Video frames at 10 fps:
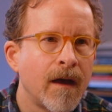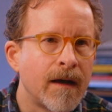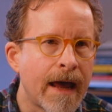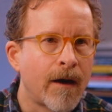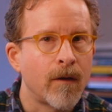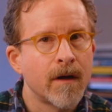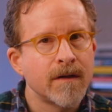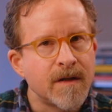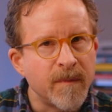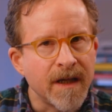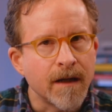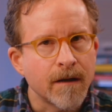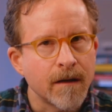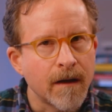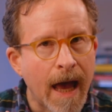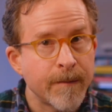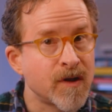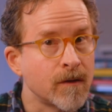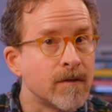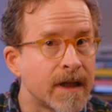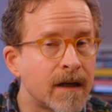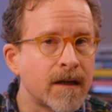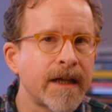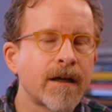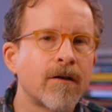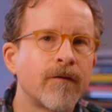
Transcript: Now, to be absolutely clear,